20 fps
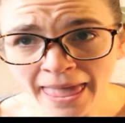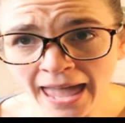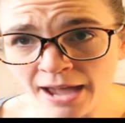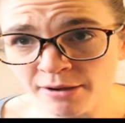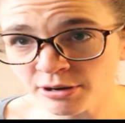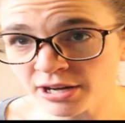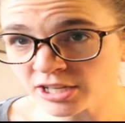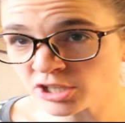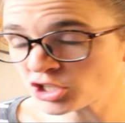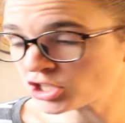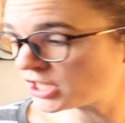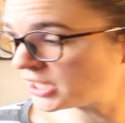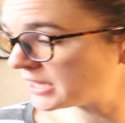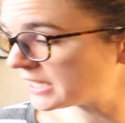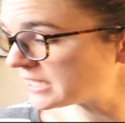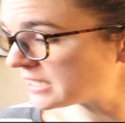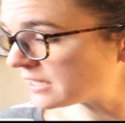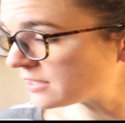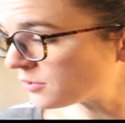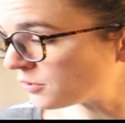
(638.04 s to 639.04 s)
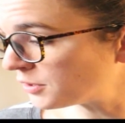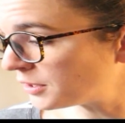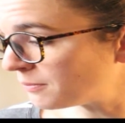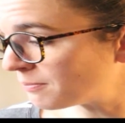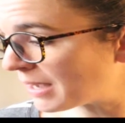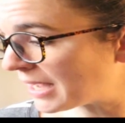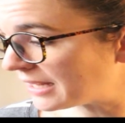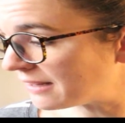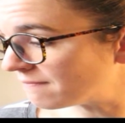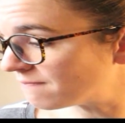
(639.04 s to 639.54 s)
I would actually, this is only
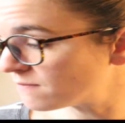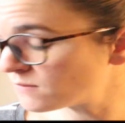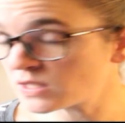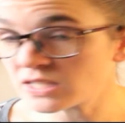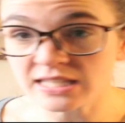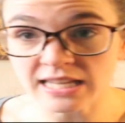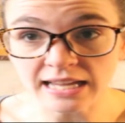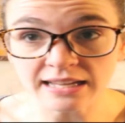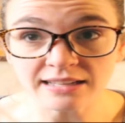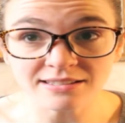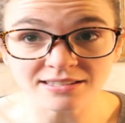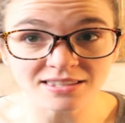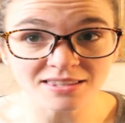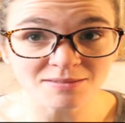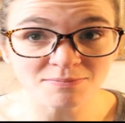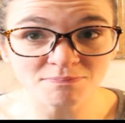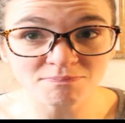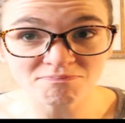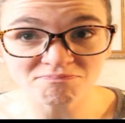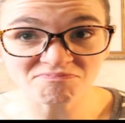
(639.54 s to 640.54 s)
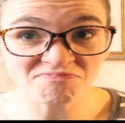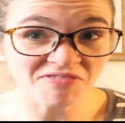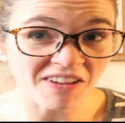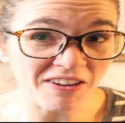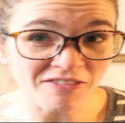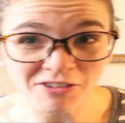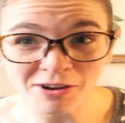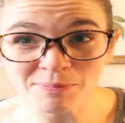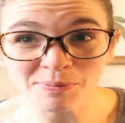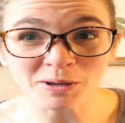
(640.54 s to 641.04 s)
my sixth
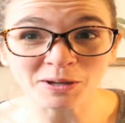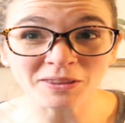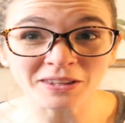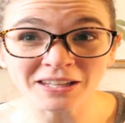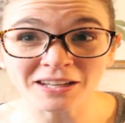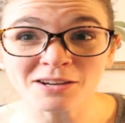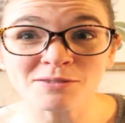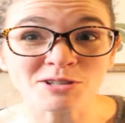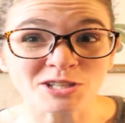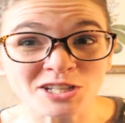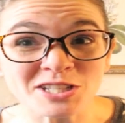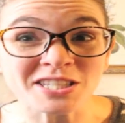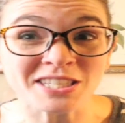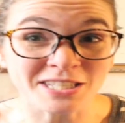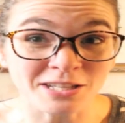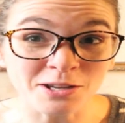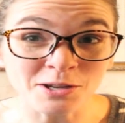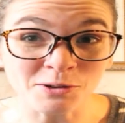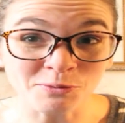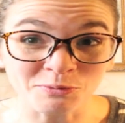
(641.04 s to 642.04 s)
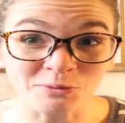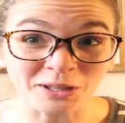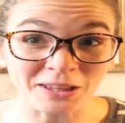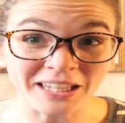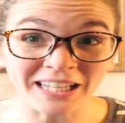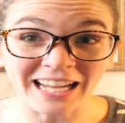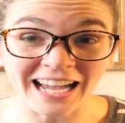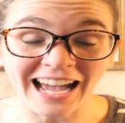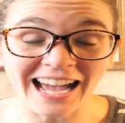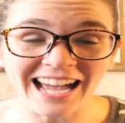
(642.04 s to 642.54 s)
favorite book of the year, which is still
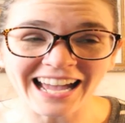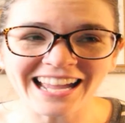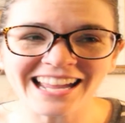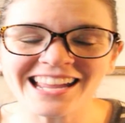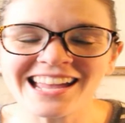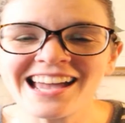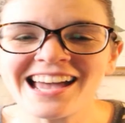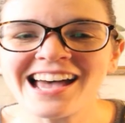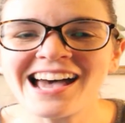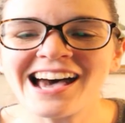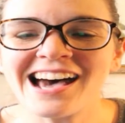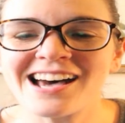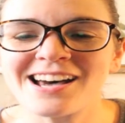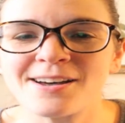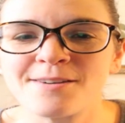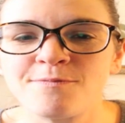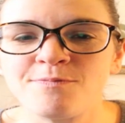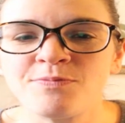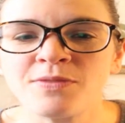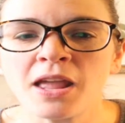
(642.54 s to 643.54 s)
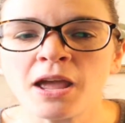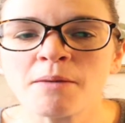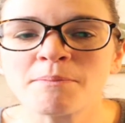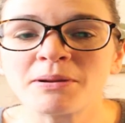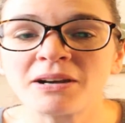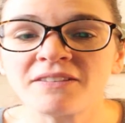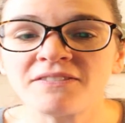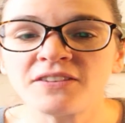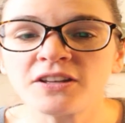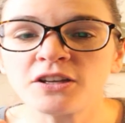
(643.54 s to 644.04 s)
really high,
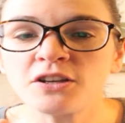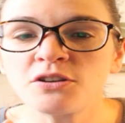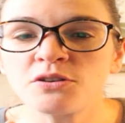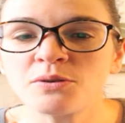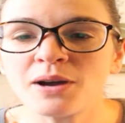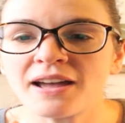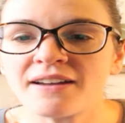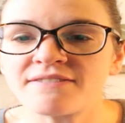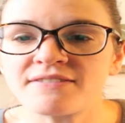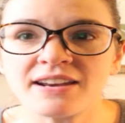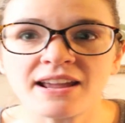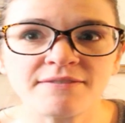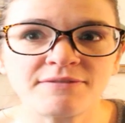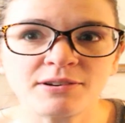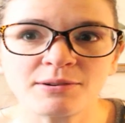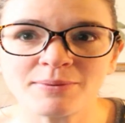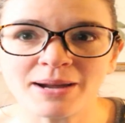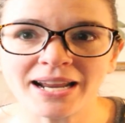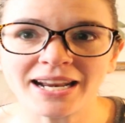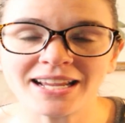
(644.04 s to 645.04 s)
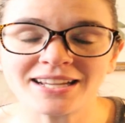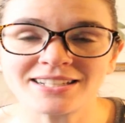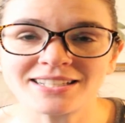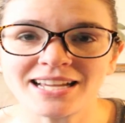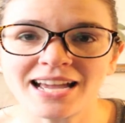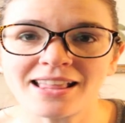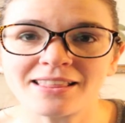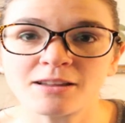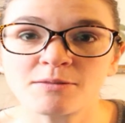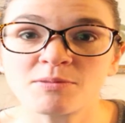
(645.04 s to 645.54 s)
but if you have never read Anne
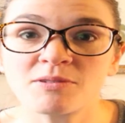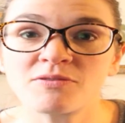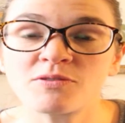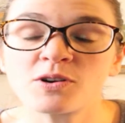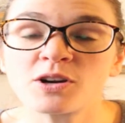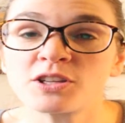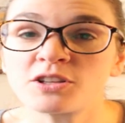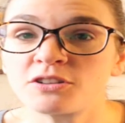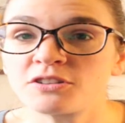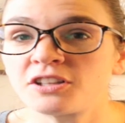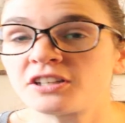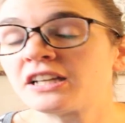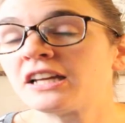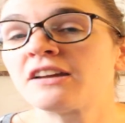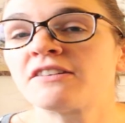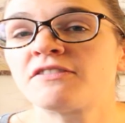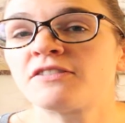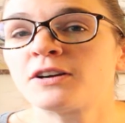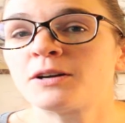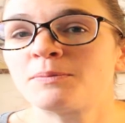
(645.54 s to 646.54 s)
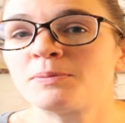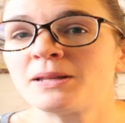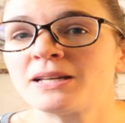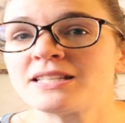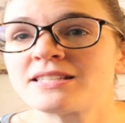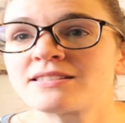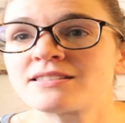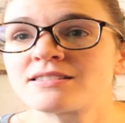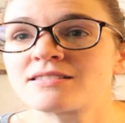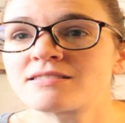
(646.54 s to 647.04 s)
Tyler before and you're looking for a
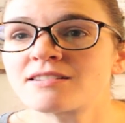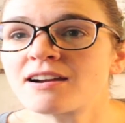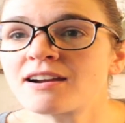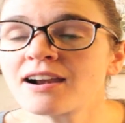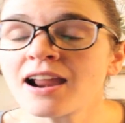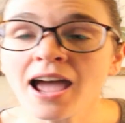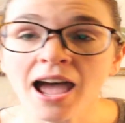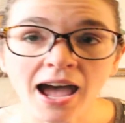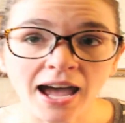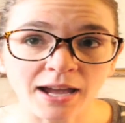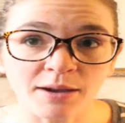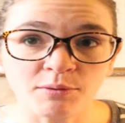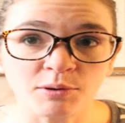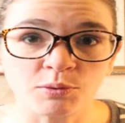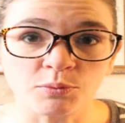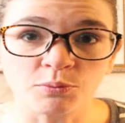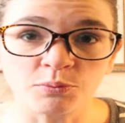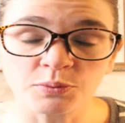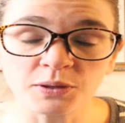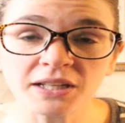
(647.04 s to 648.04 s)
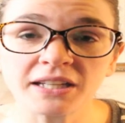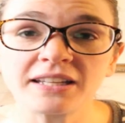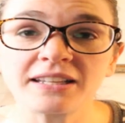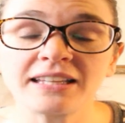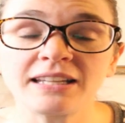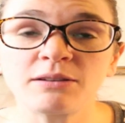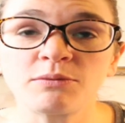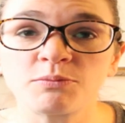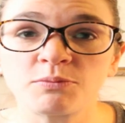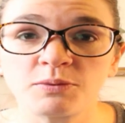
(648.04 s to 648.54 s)
place to start, I would
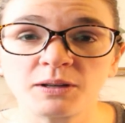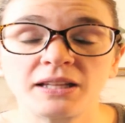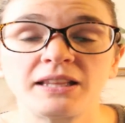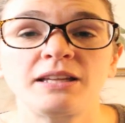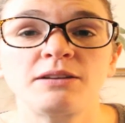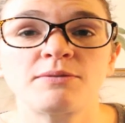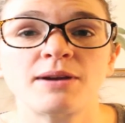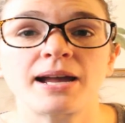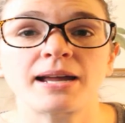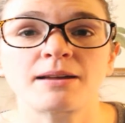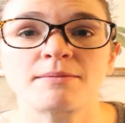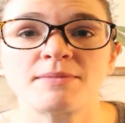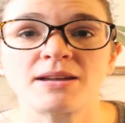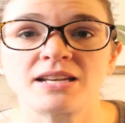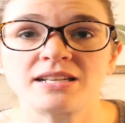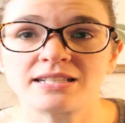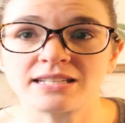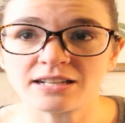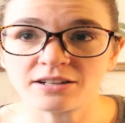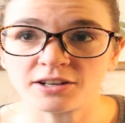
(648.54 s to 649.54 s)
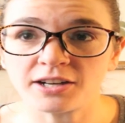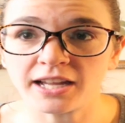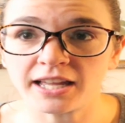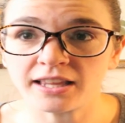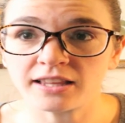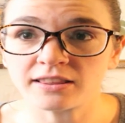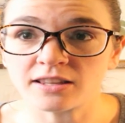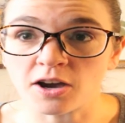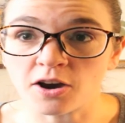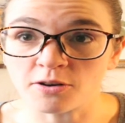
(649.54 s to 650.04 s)
really, really recommend Dinner
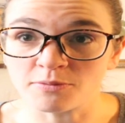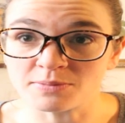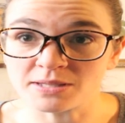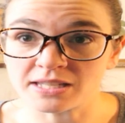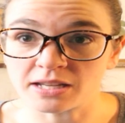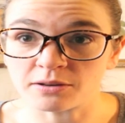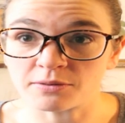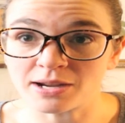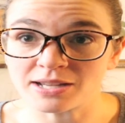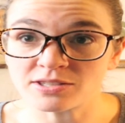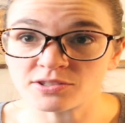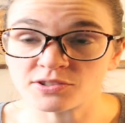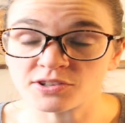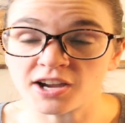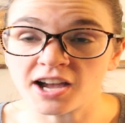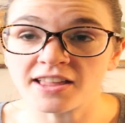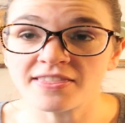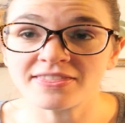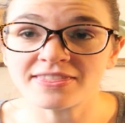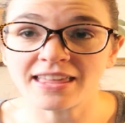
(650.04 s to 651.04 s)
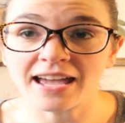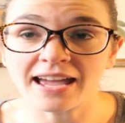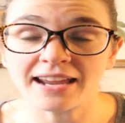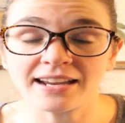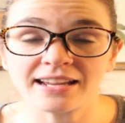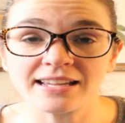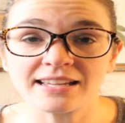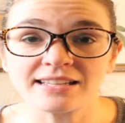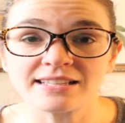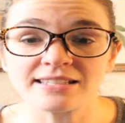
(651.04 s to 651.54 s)
at the Homesick Restaurant.
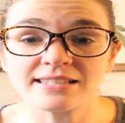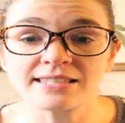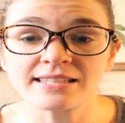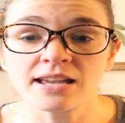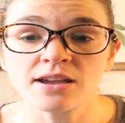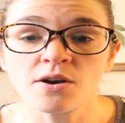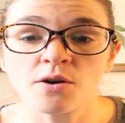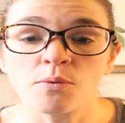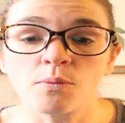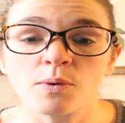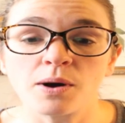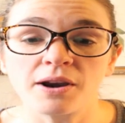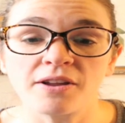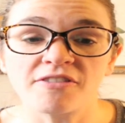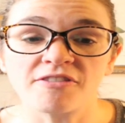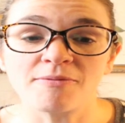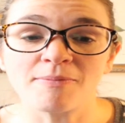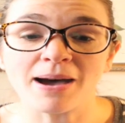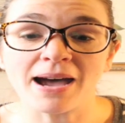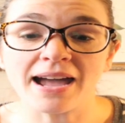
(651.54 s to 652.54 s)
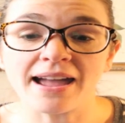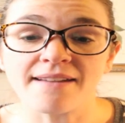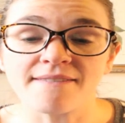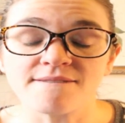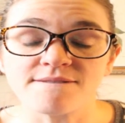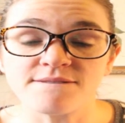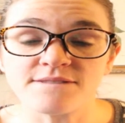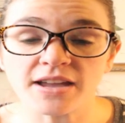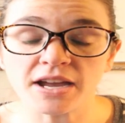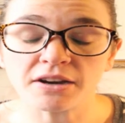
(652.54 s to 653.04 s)
That is one of my
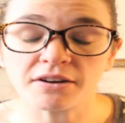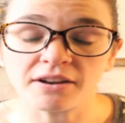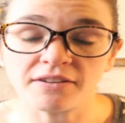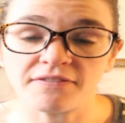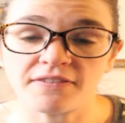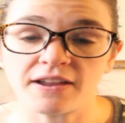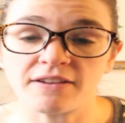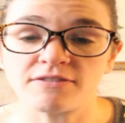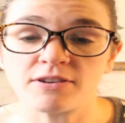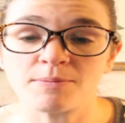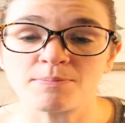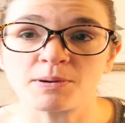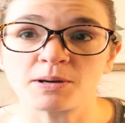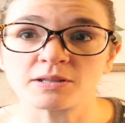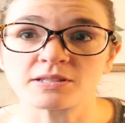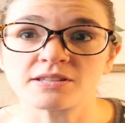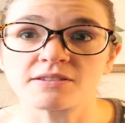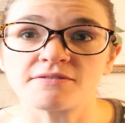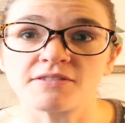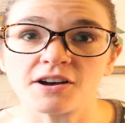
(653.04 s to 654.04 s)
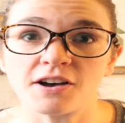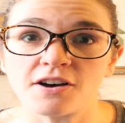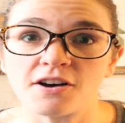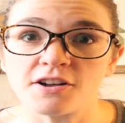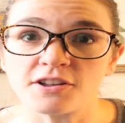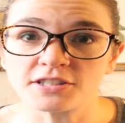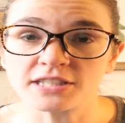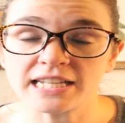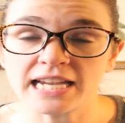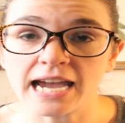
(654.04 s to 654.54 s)
very favorite books of
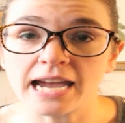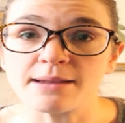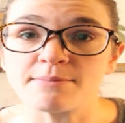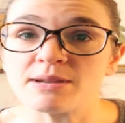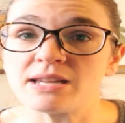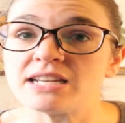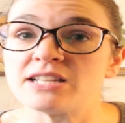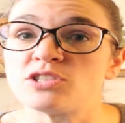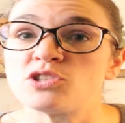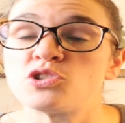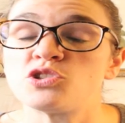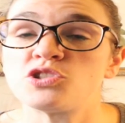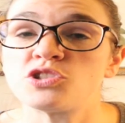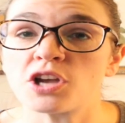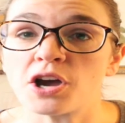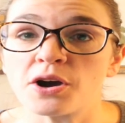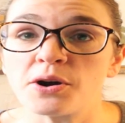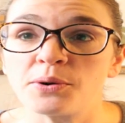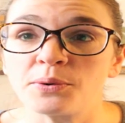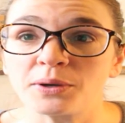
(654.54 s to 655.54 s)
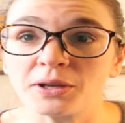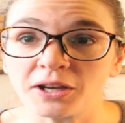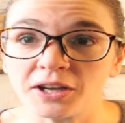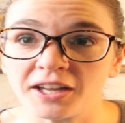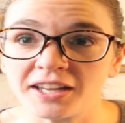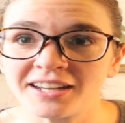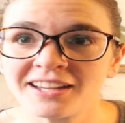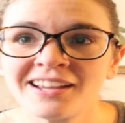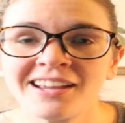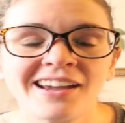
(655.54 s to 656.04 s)
all time. It is so
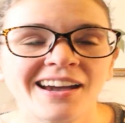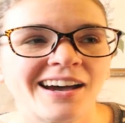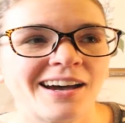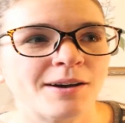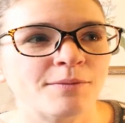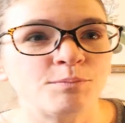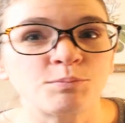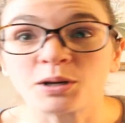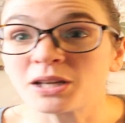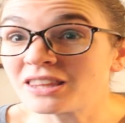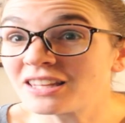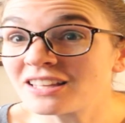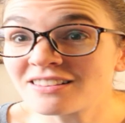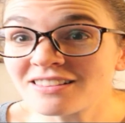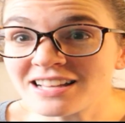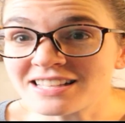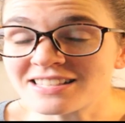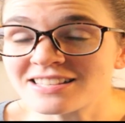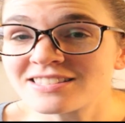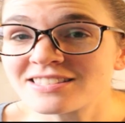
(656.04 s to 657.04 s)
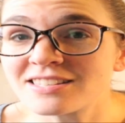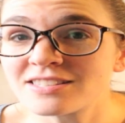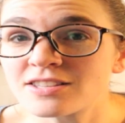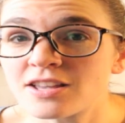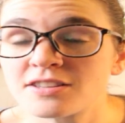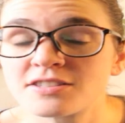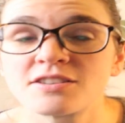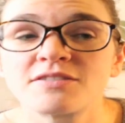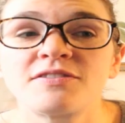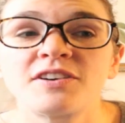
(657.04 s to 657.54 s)
good. Breathing Lessons is
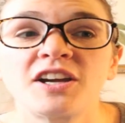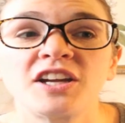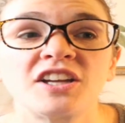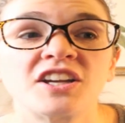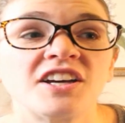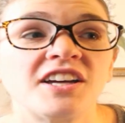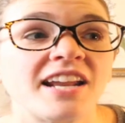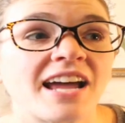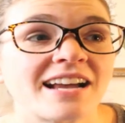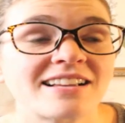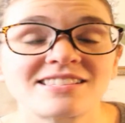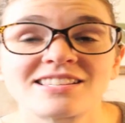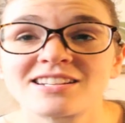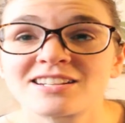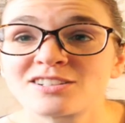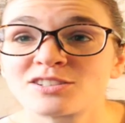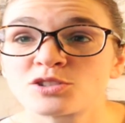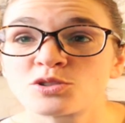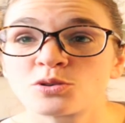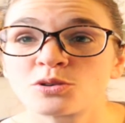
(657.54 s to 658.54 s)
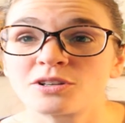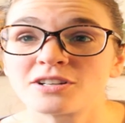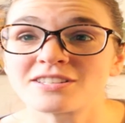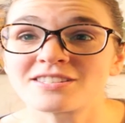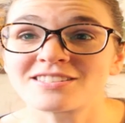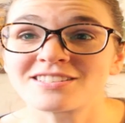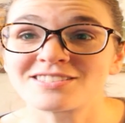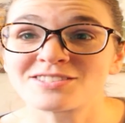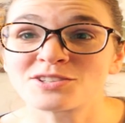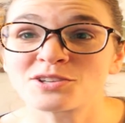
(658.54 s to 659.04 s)
also very good. Accidental
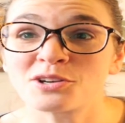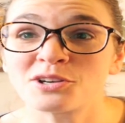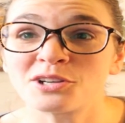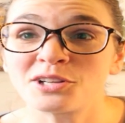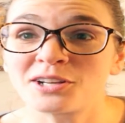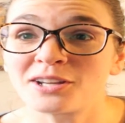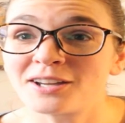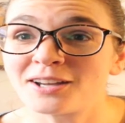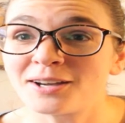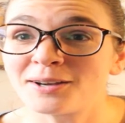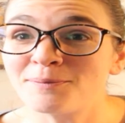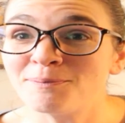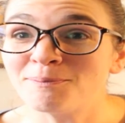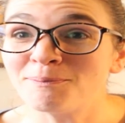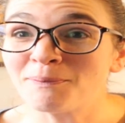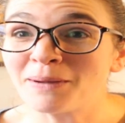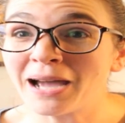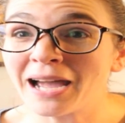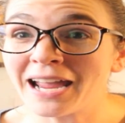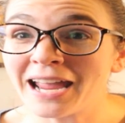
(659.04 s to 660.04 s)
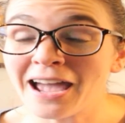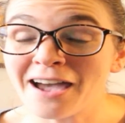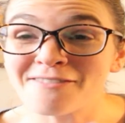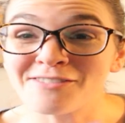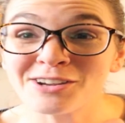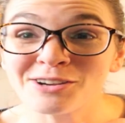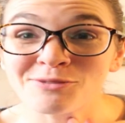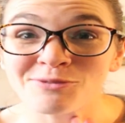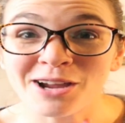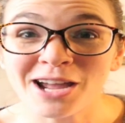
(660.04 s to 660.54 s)
Tourist is good. I
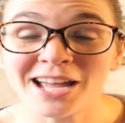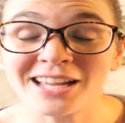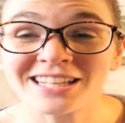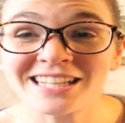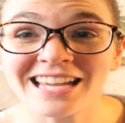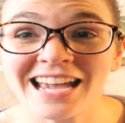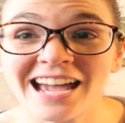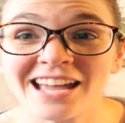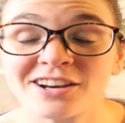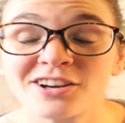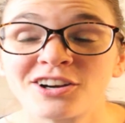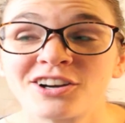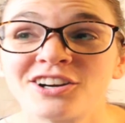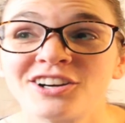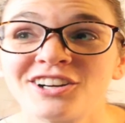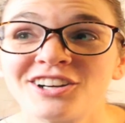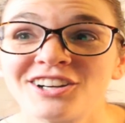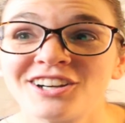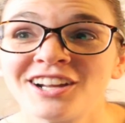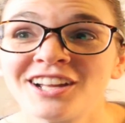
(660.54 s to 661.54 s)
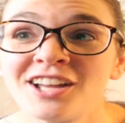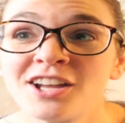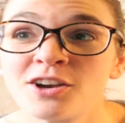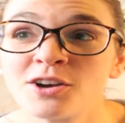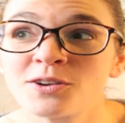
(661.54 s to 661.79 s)
haven't read yet her